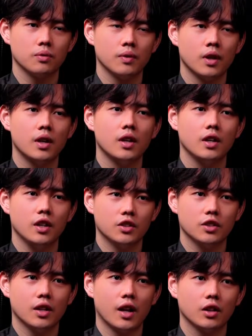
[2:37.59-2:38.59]
don't
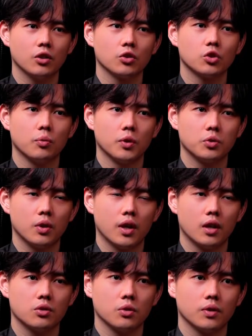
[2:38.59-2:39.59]
escape
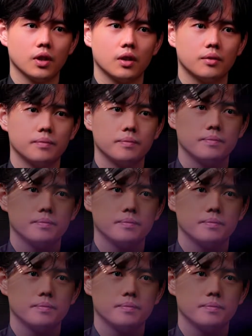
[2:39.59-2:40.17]
my mind,